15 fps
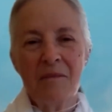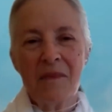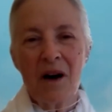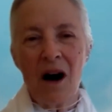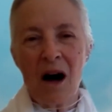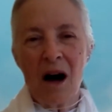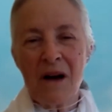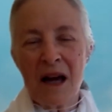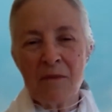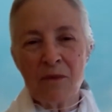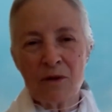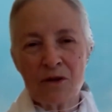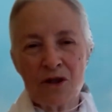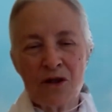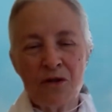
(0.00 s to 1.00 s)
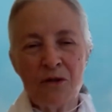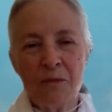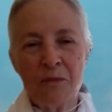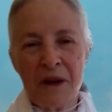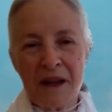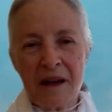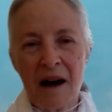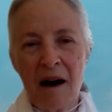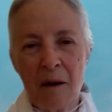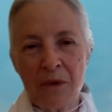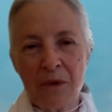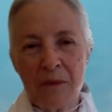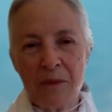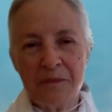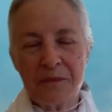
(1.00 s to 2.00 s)
I'm able to pick up
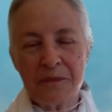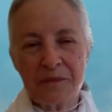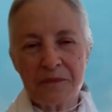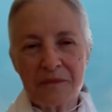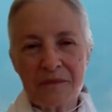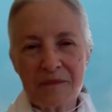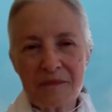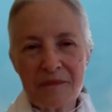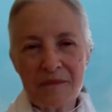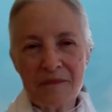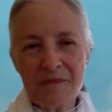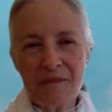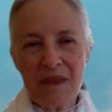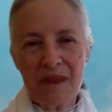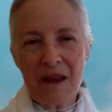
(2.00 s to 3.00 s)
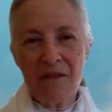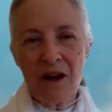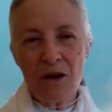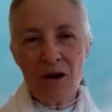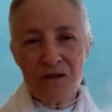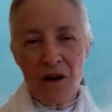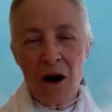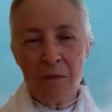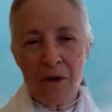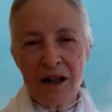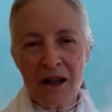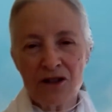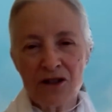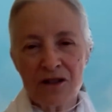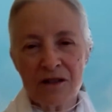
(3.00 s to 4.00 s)
those
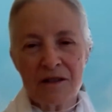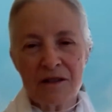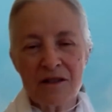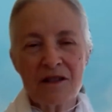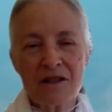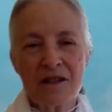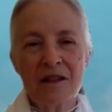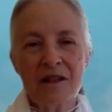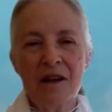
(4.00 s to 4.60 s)
vibrations.